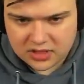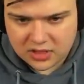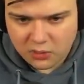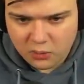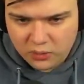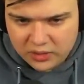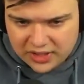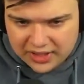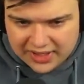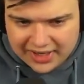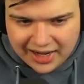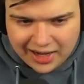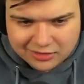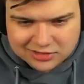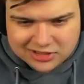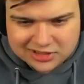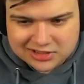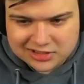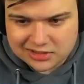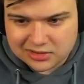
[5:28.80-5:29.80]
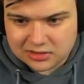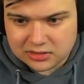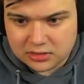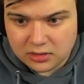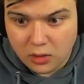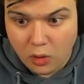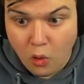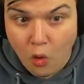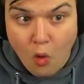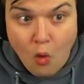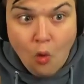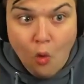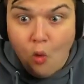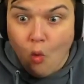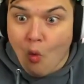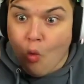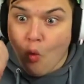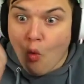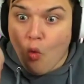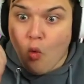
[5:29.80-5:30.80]
We need houses.
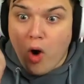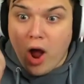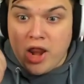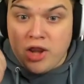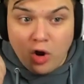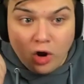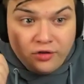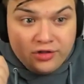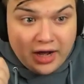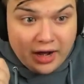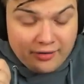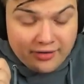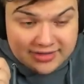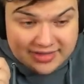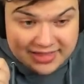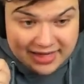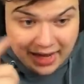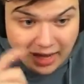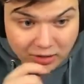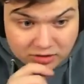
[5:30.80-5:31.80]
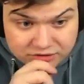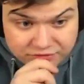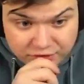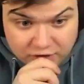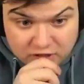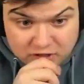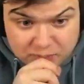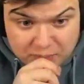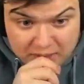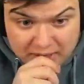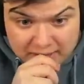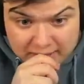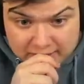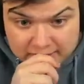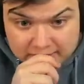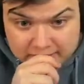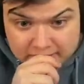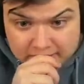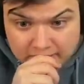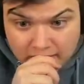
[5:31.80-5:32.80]
A non-guaranteed house. First spin.
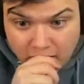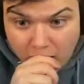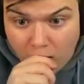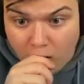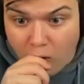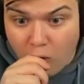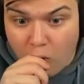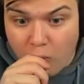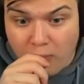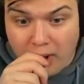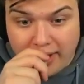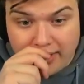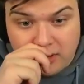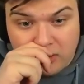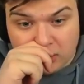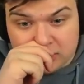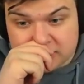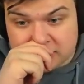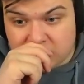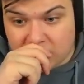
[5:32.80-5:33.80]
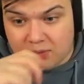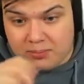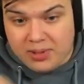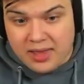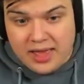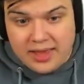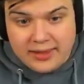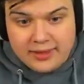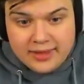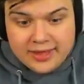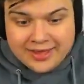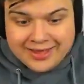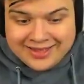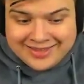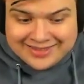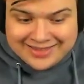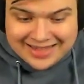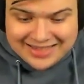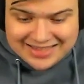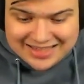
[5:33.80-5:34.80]
Oh my god, this is gonna pay.
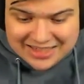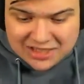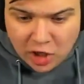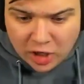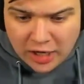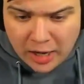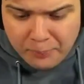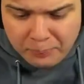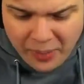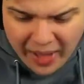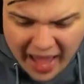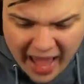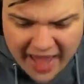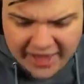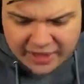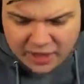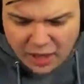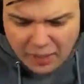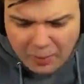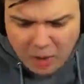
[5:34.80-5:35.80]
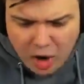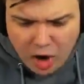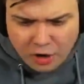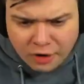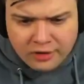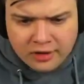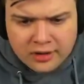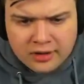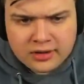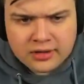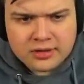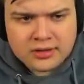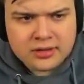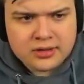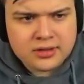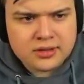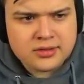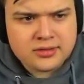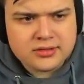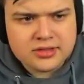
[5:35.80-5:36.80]
This is gonna pay. Come on.
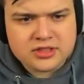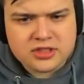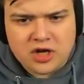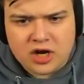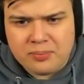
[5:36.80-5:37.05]
It's gonna